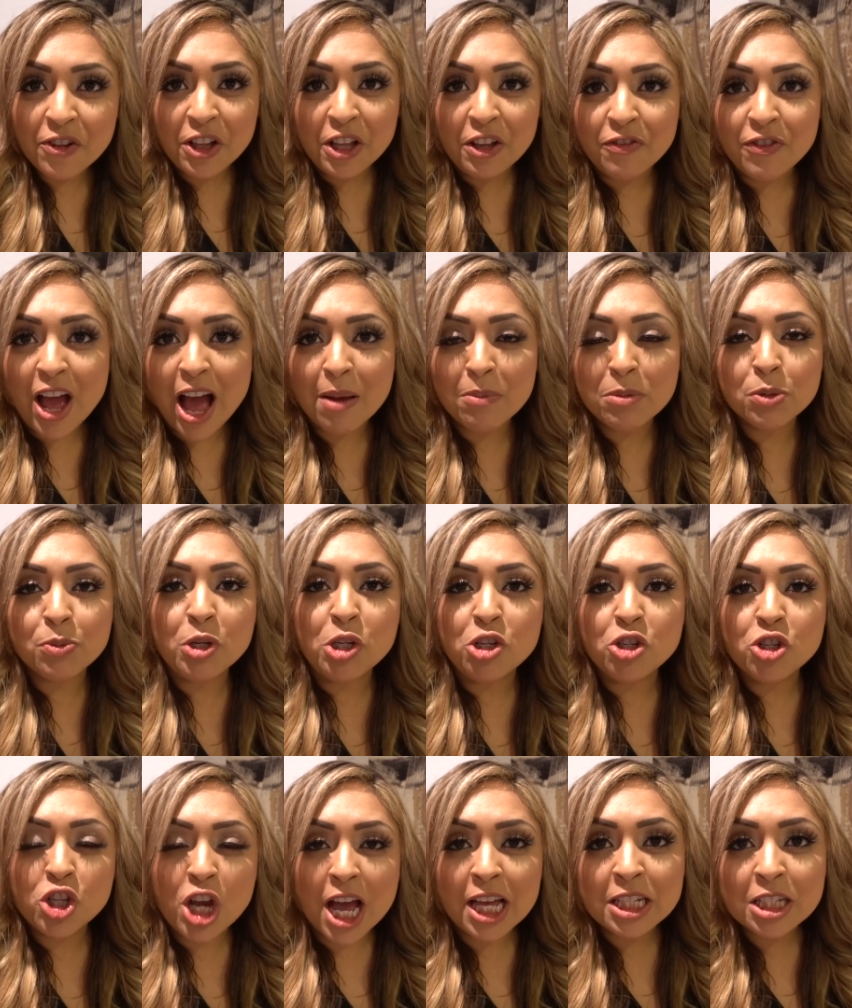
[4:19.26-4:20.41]
Foley fams, we
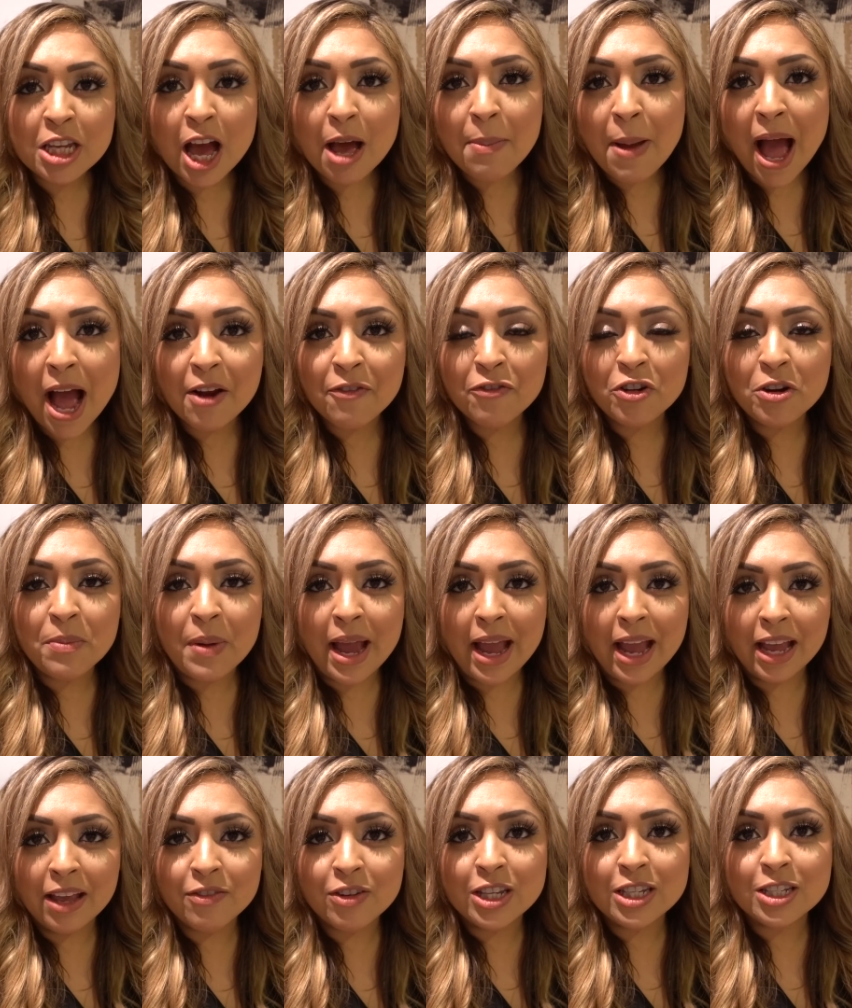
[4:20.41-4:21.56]
just got back from
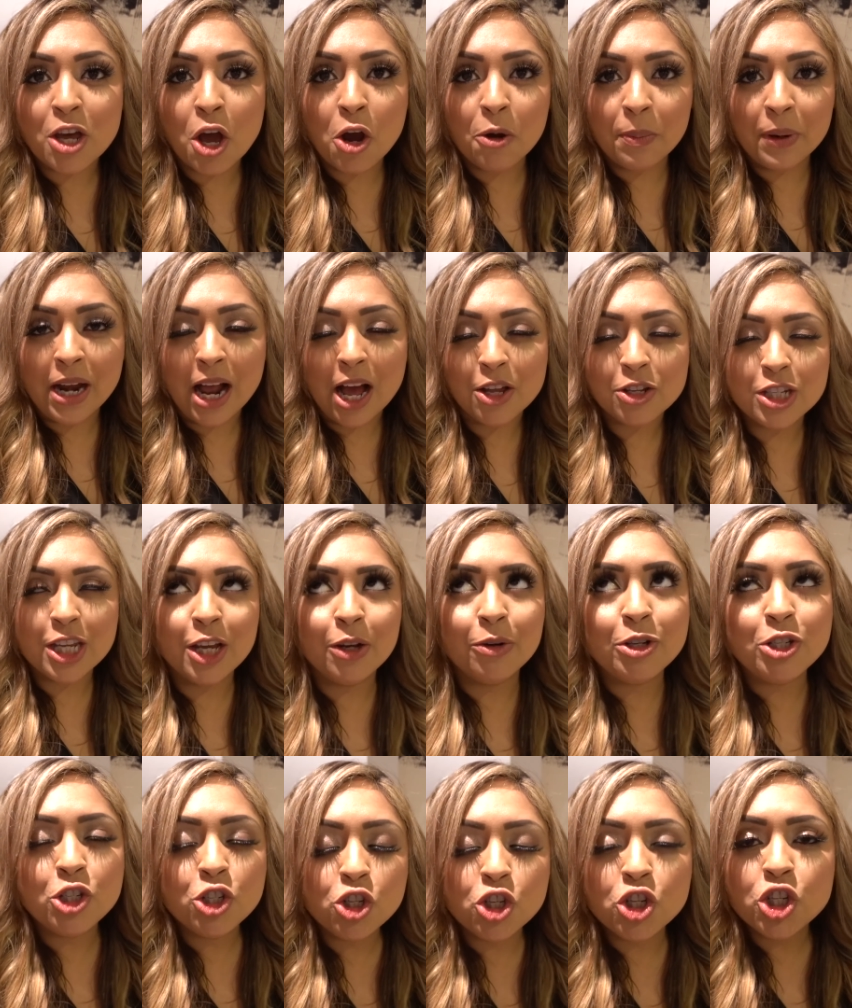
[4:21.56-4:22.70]
Ava's open house. It was
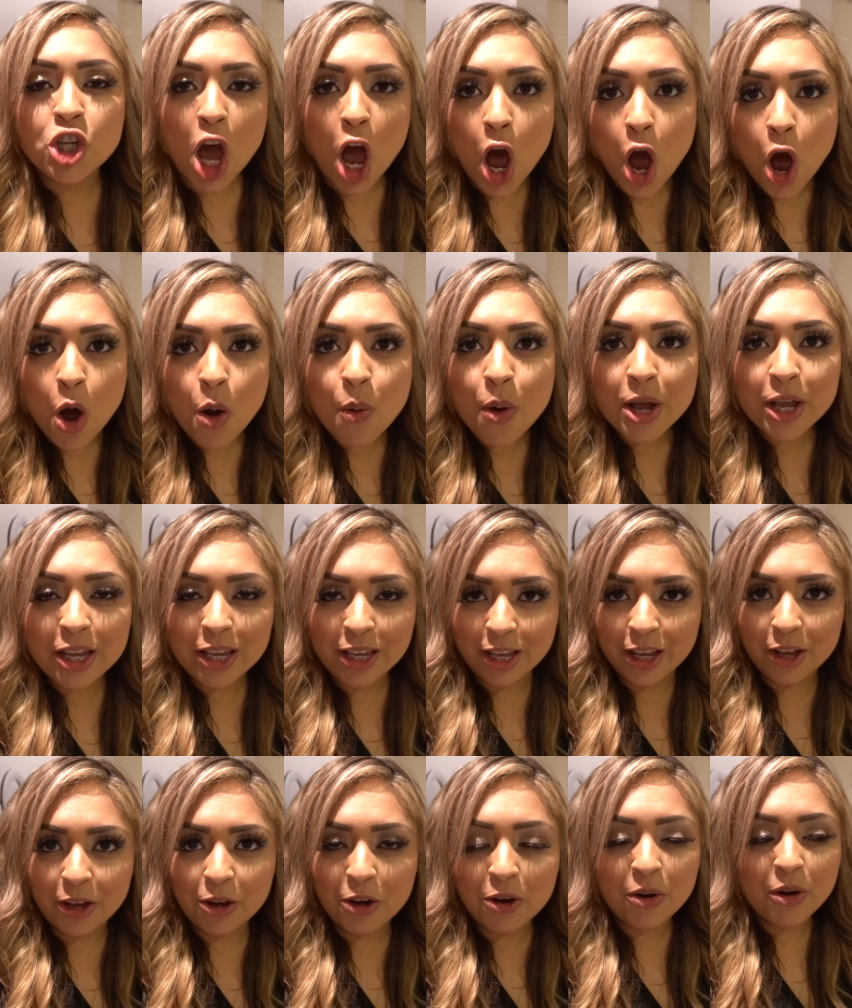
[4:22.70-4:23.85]
so
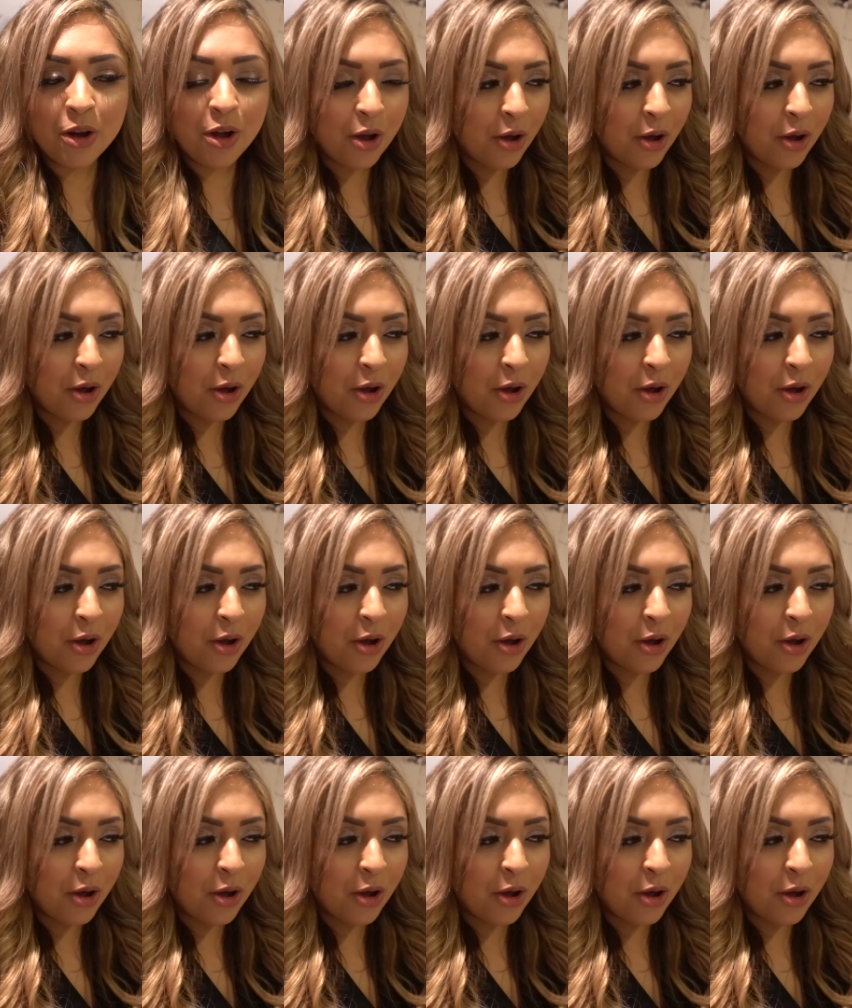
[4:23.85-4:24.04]
cute.